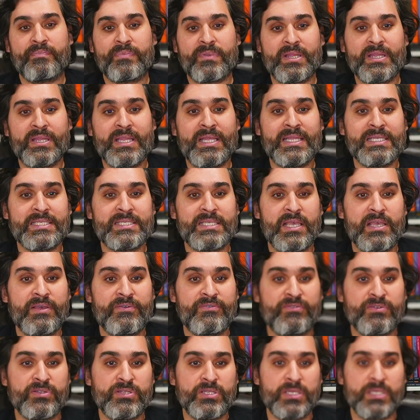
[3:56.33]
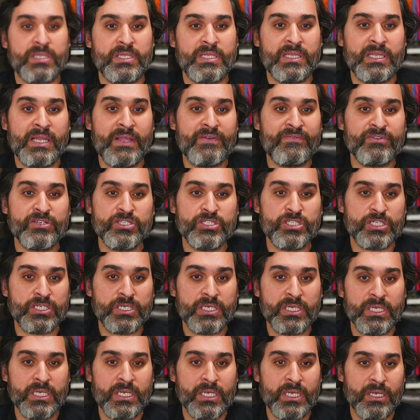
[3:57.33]
Then they say for the leverager,
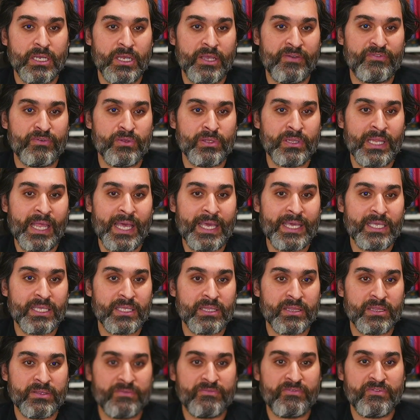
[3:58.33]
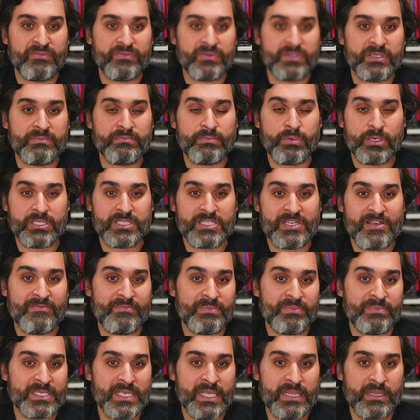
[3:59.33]
if you like the
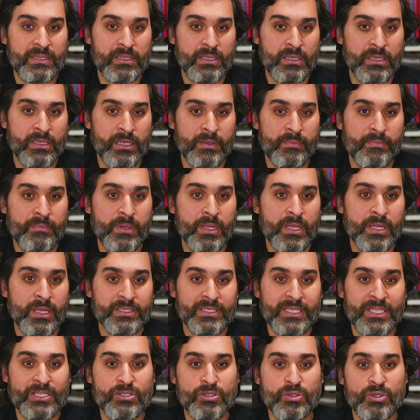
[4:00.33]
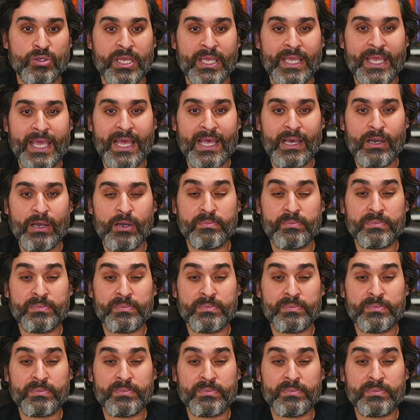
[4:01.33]
15.7%, then you can get up